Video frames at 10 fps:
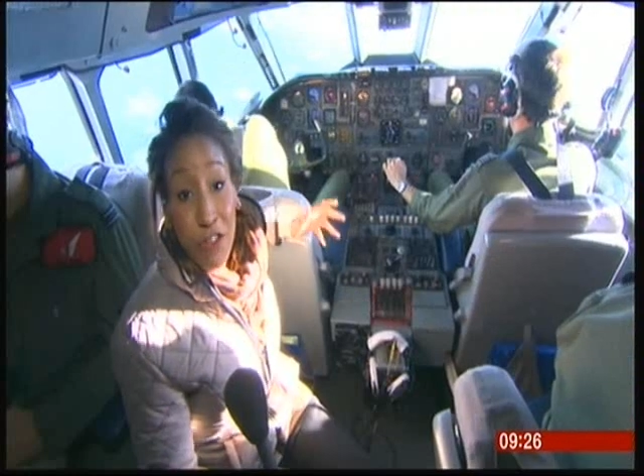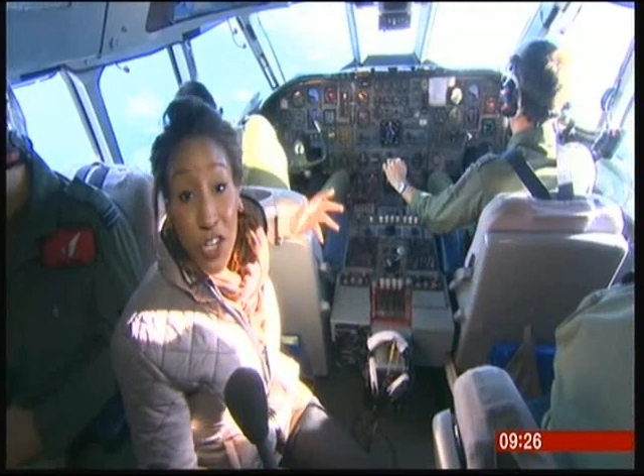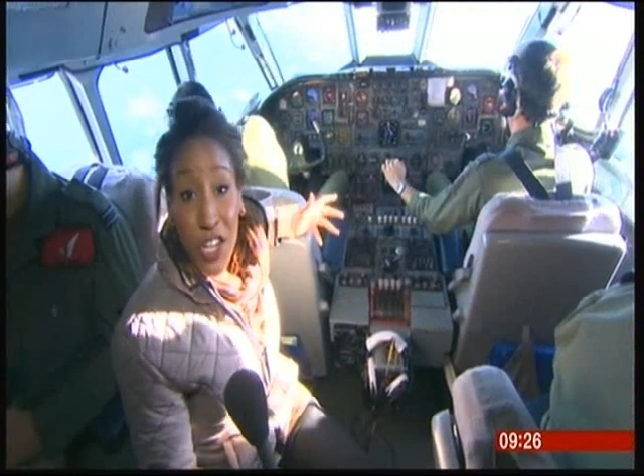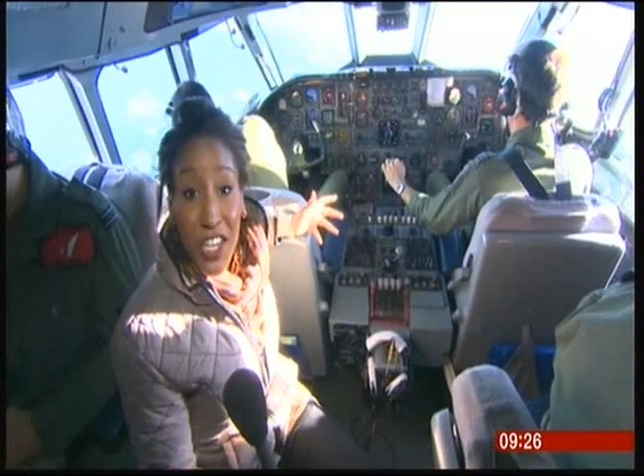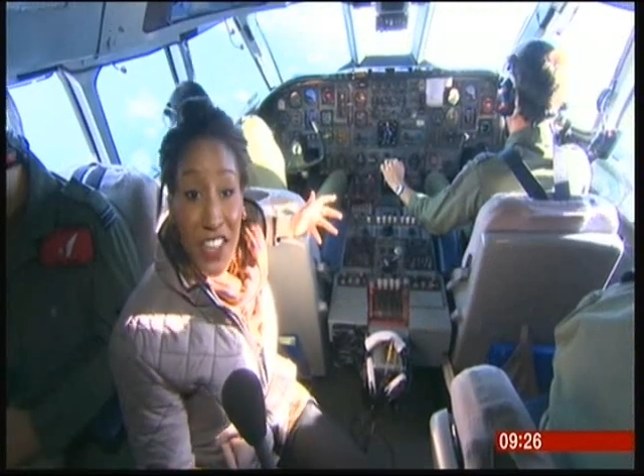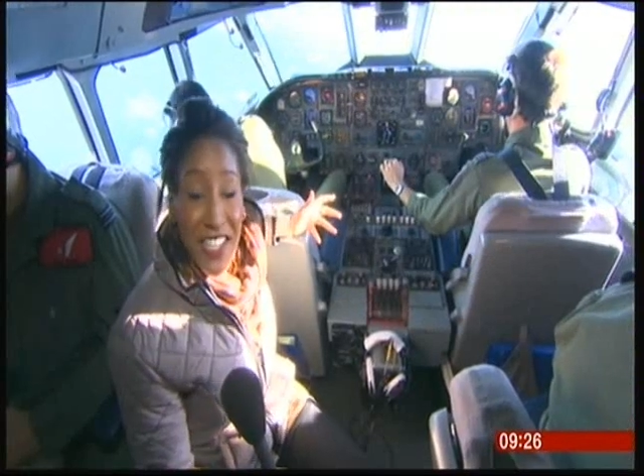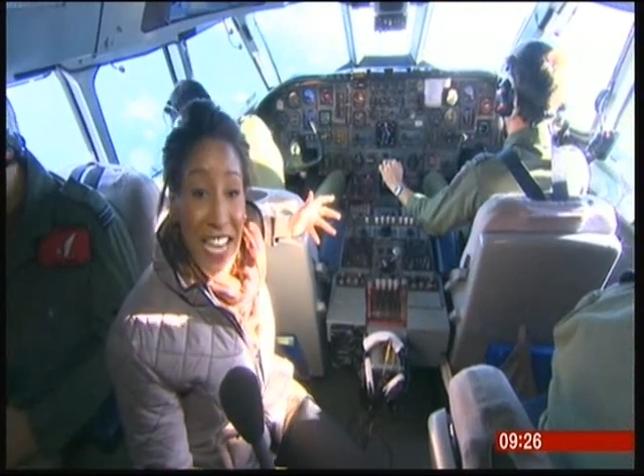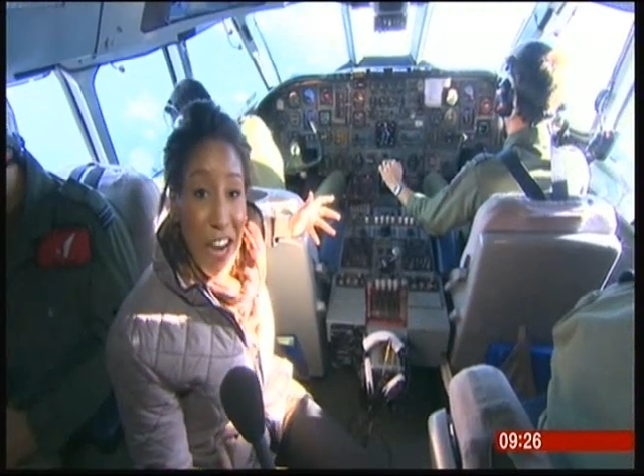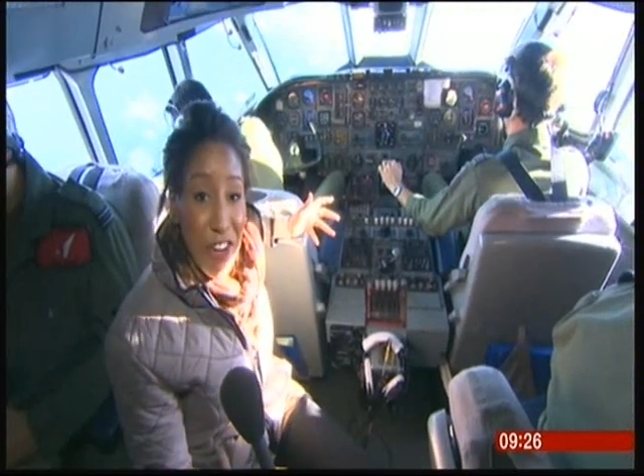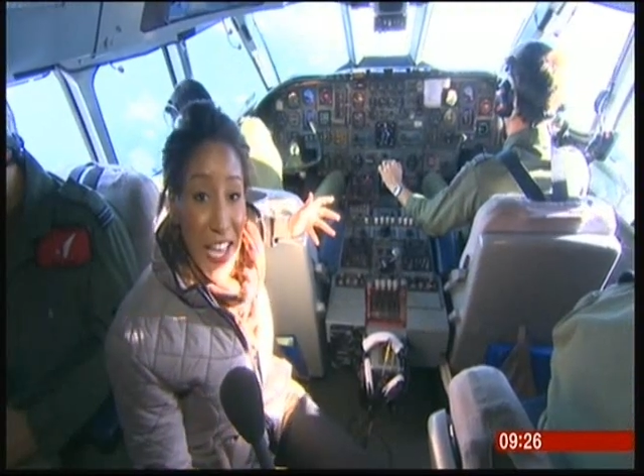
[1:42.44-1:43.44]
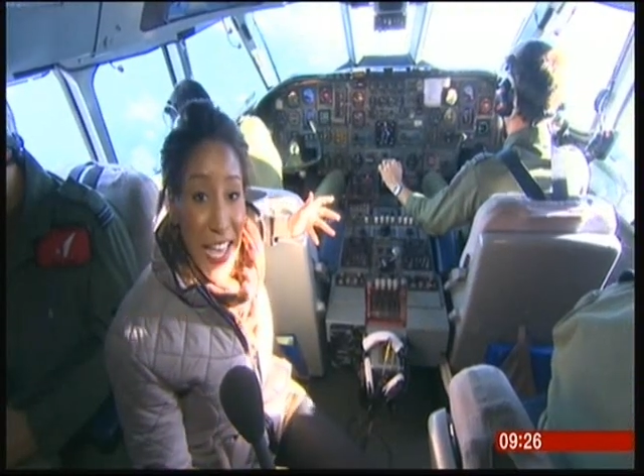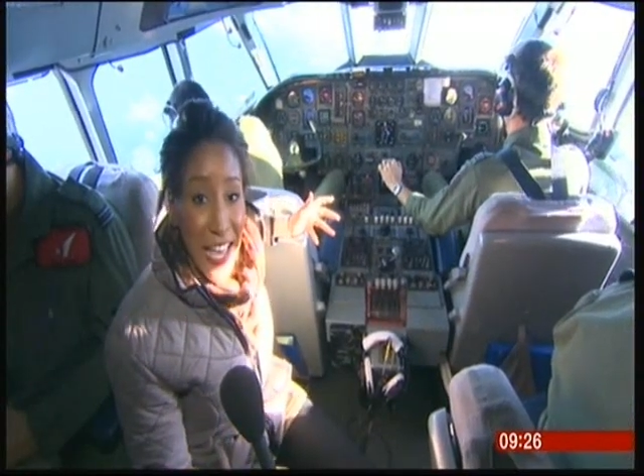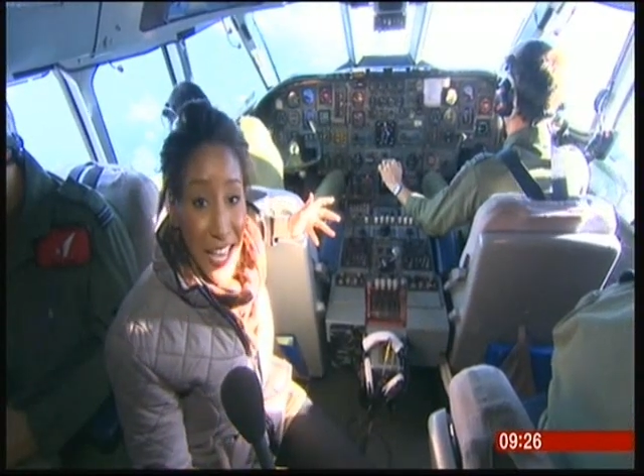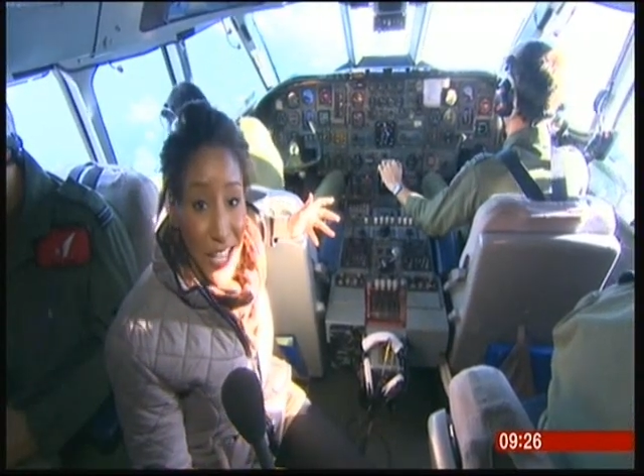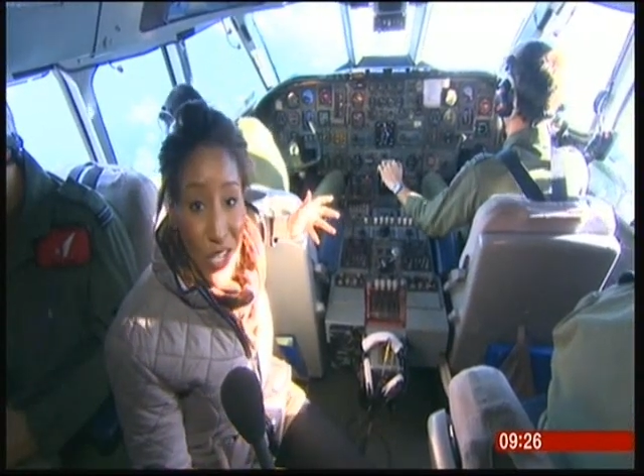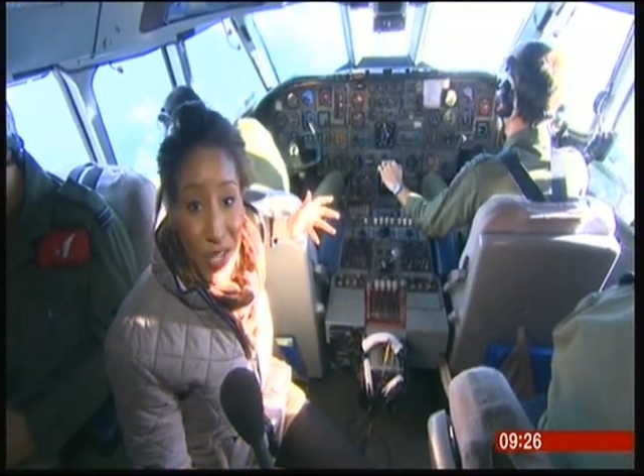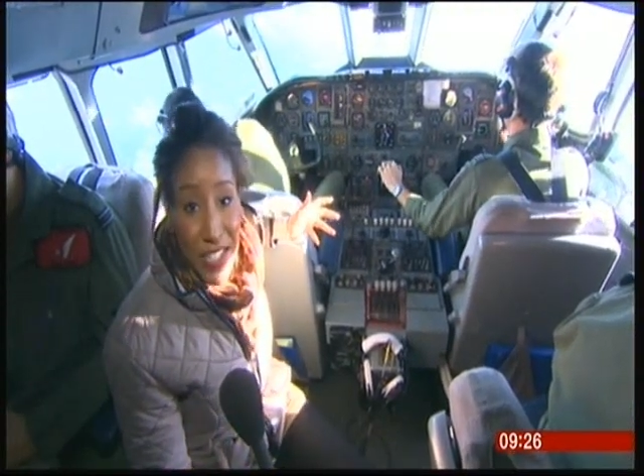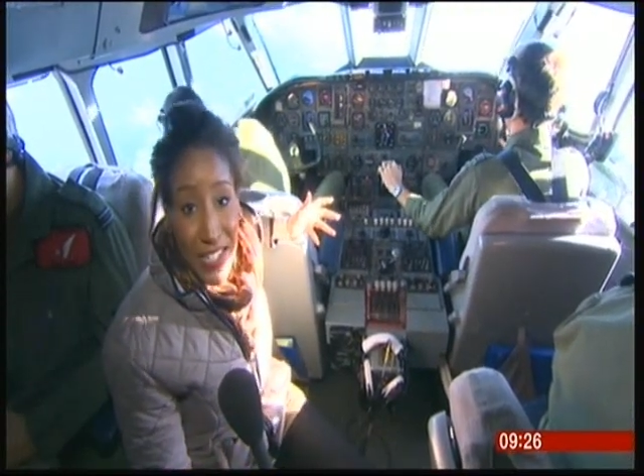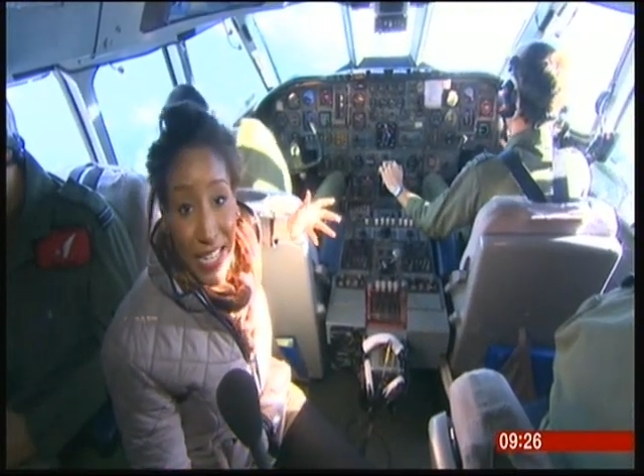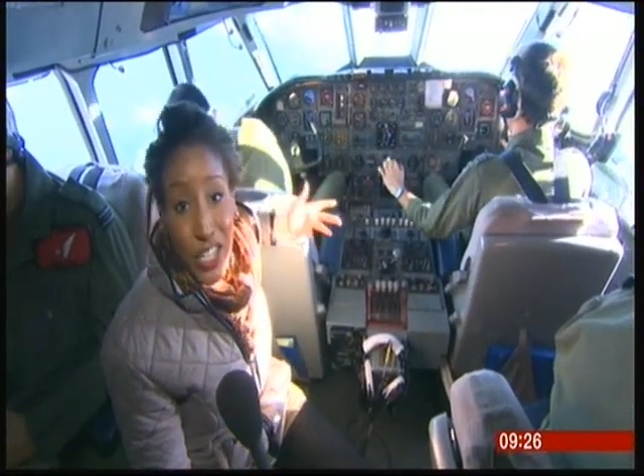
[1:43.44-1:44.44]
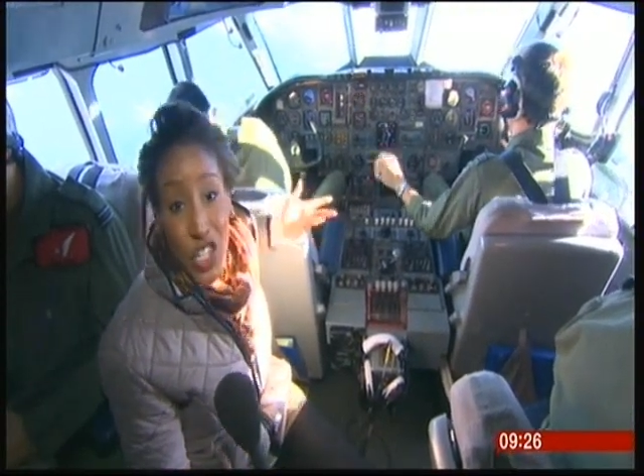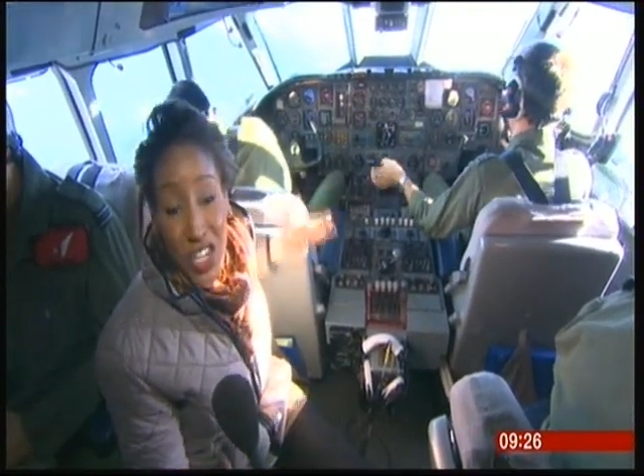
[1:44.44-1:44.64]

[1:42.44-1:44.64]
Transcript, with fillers: If you look at this area here, you can see